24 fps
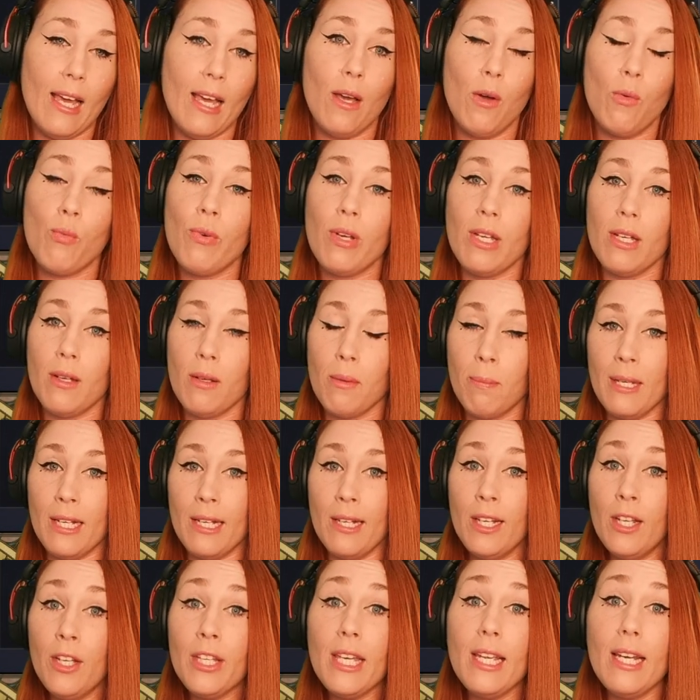will be
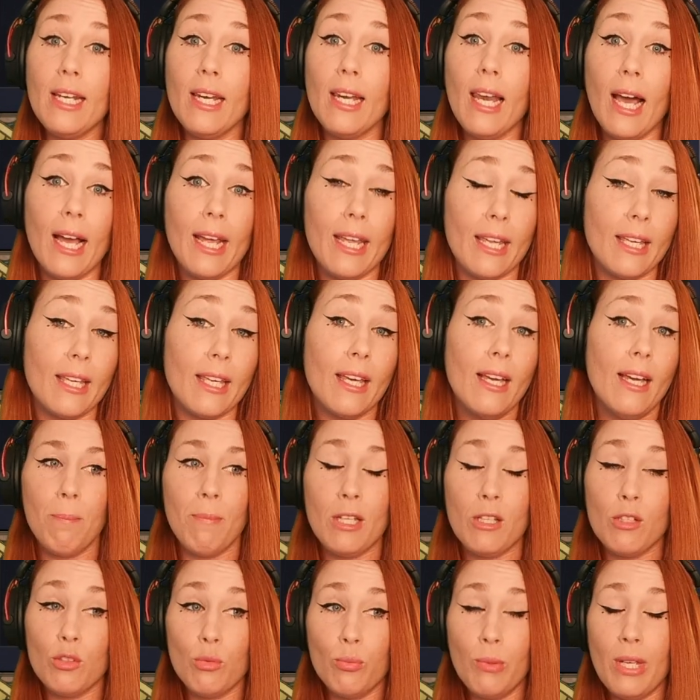looking like,
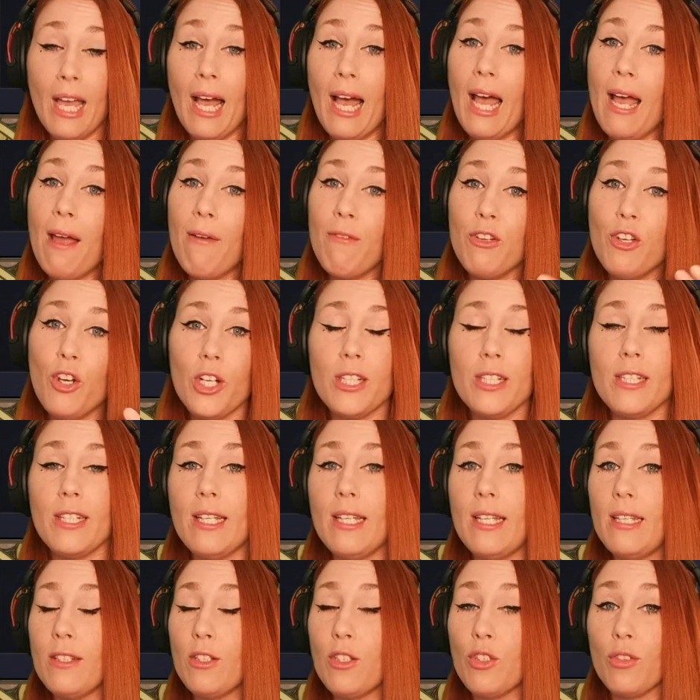because we have
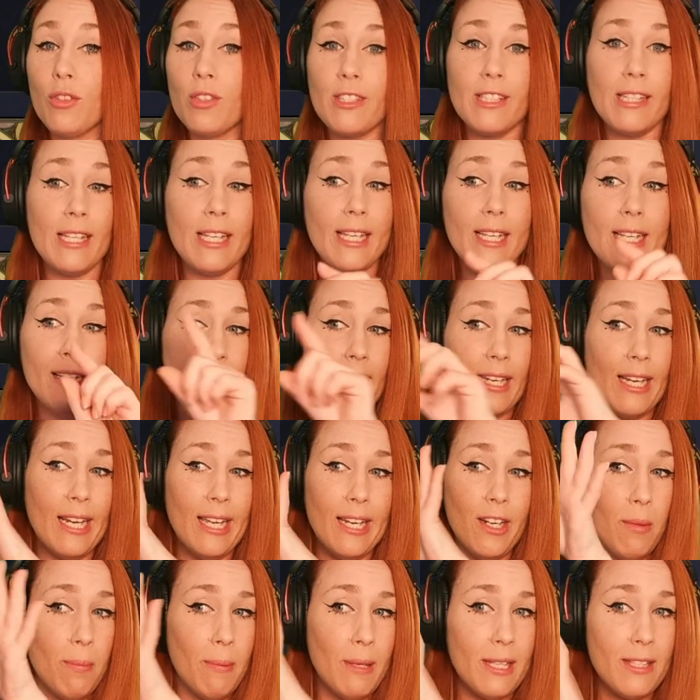gotten to see a
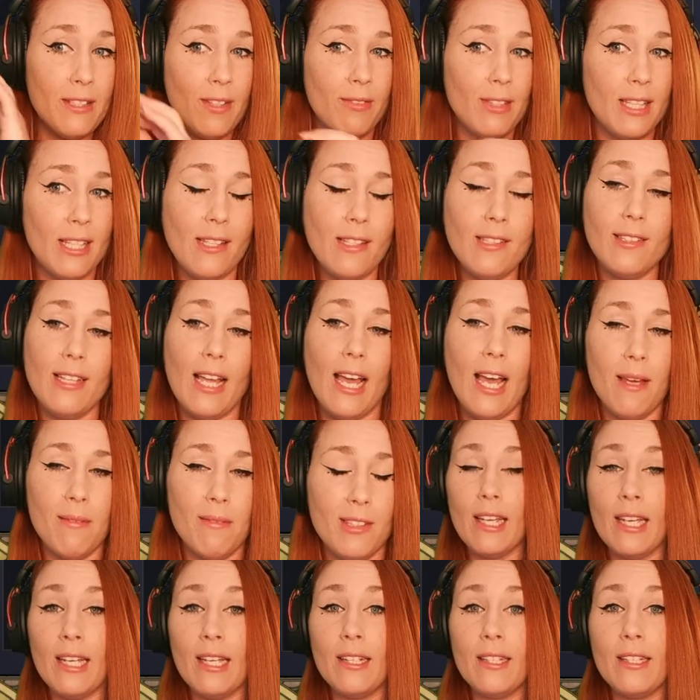little bit of these tabs
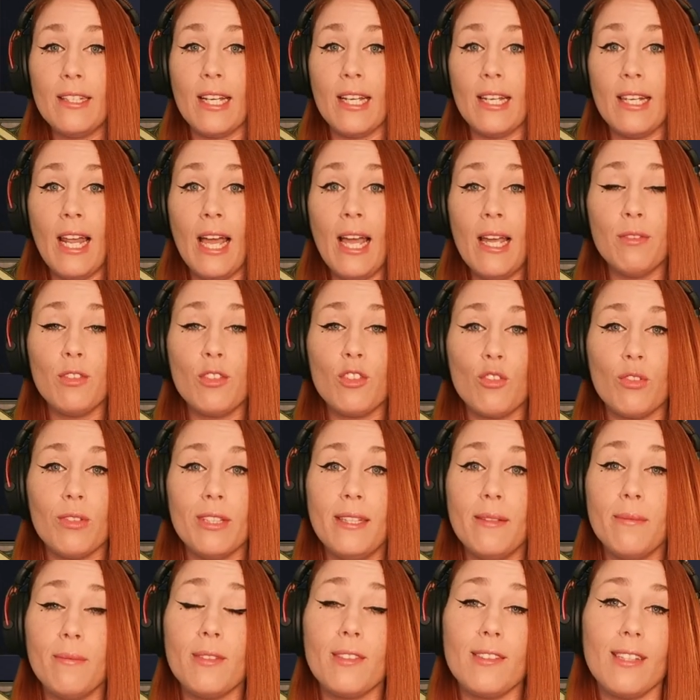in the live
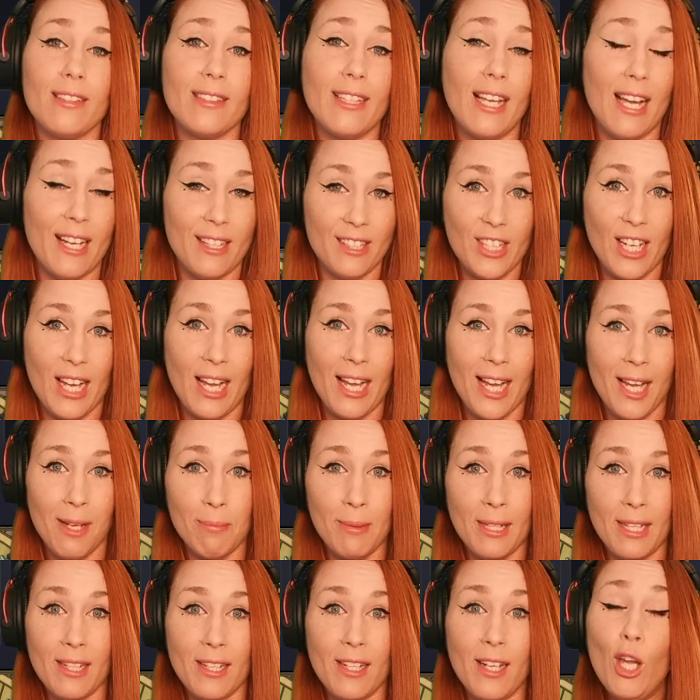streams that Tasha have
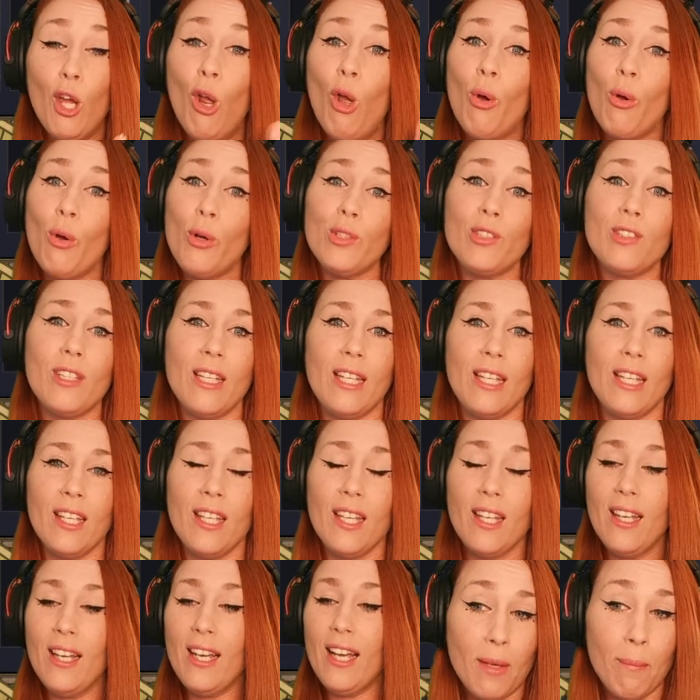been hosting,
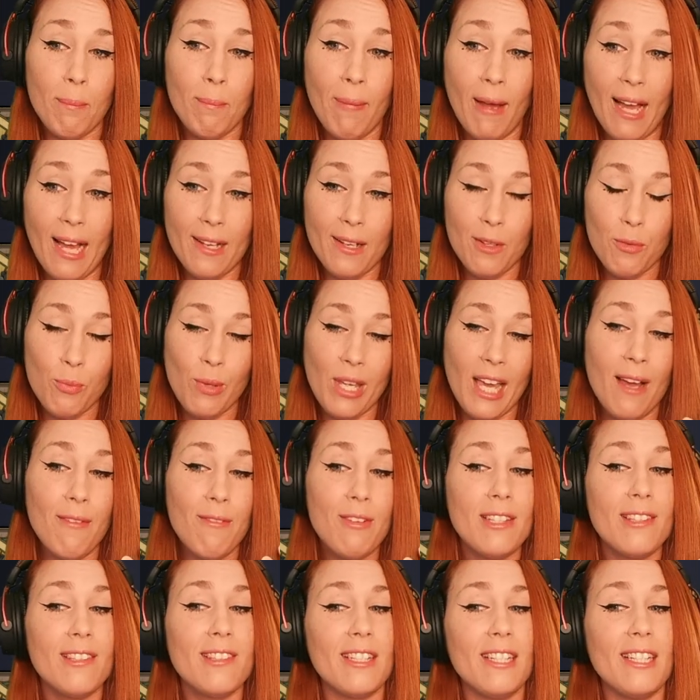but we
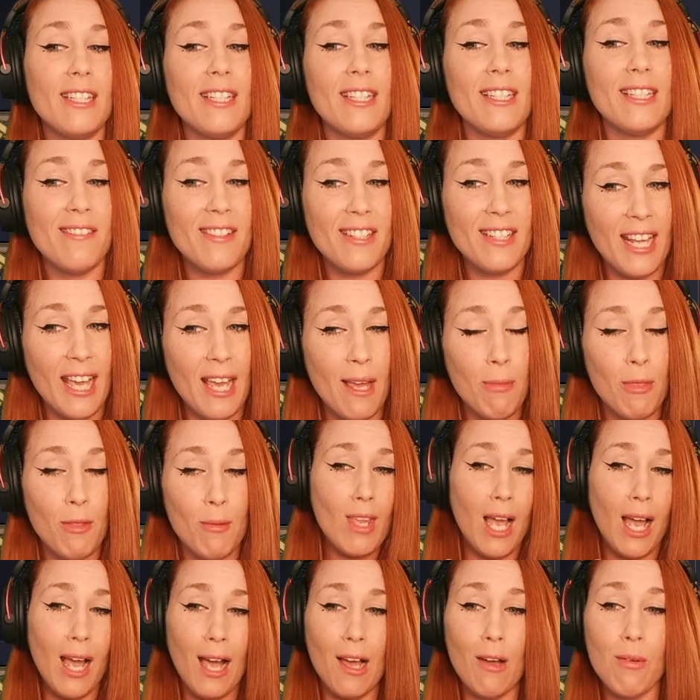haven't seen in depth
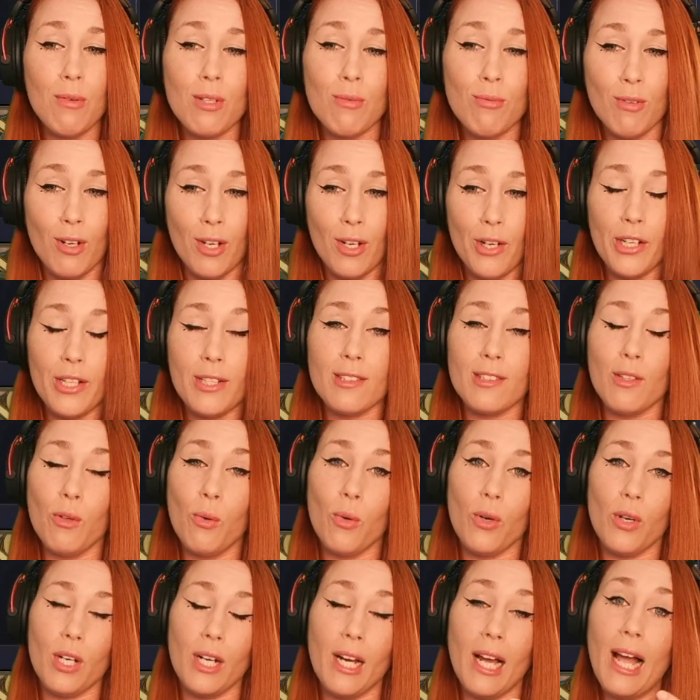how it works
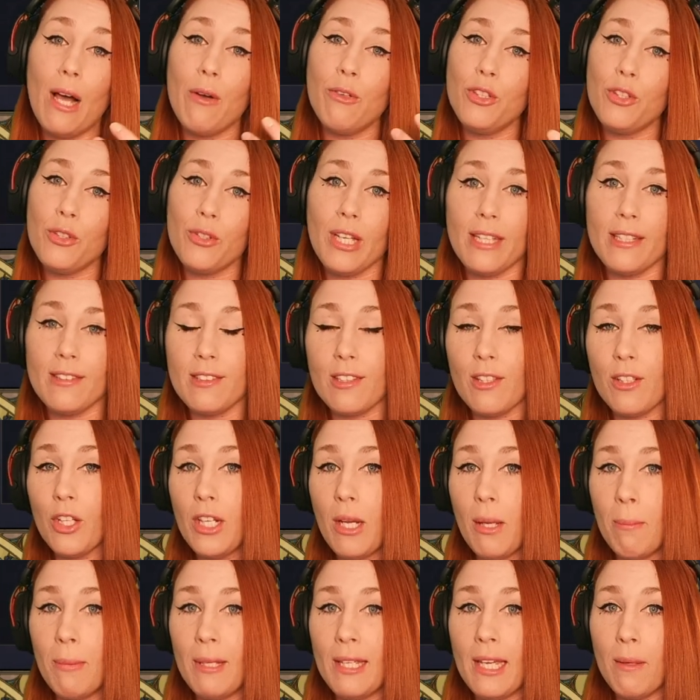or how you guys are going to
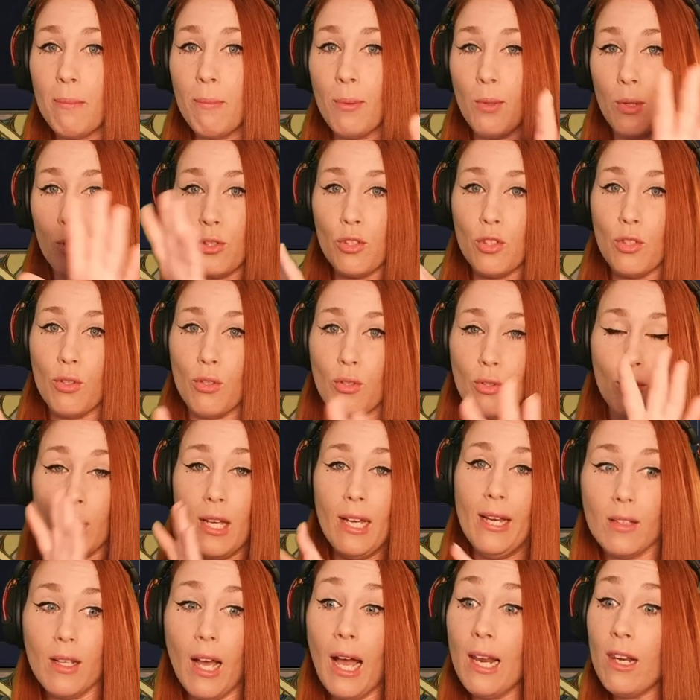be able to
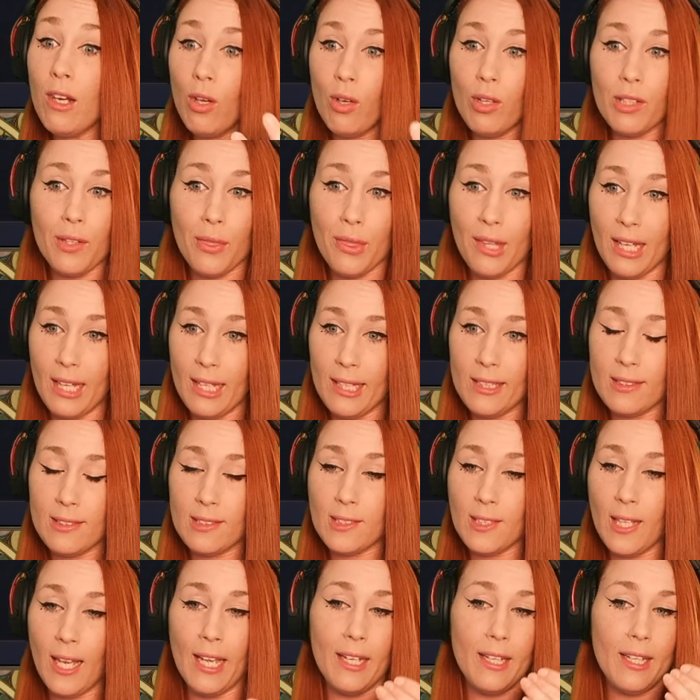unlock things
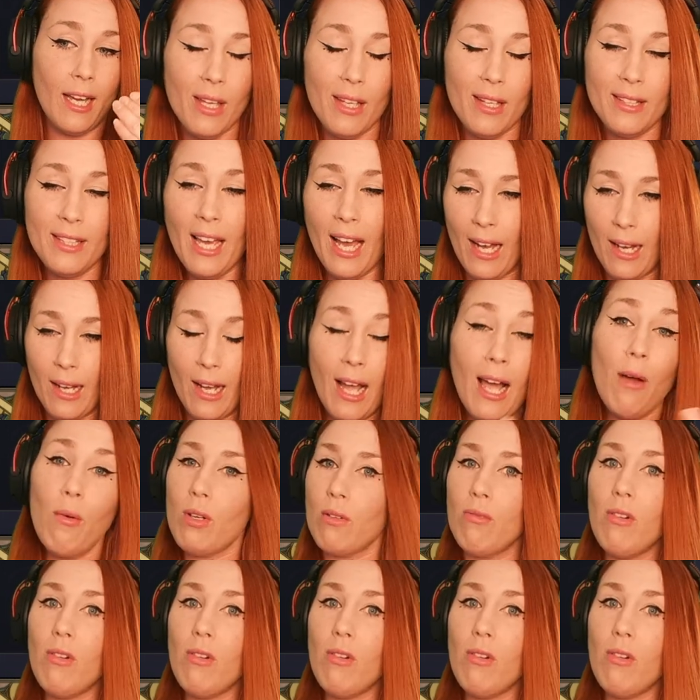and yeah, how it